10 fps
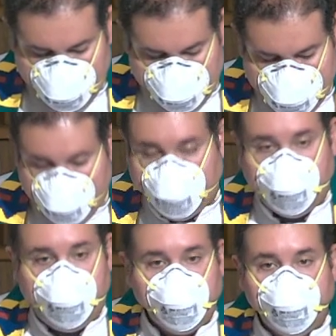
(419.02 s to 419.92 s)
take the
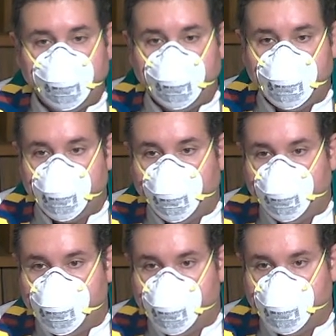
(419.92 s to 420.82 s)
Anglican
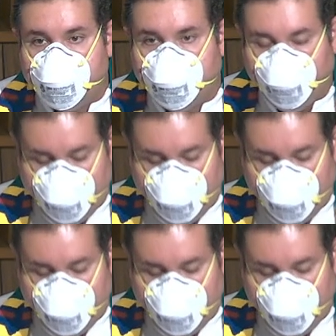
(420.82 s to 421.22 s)
Church, for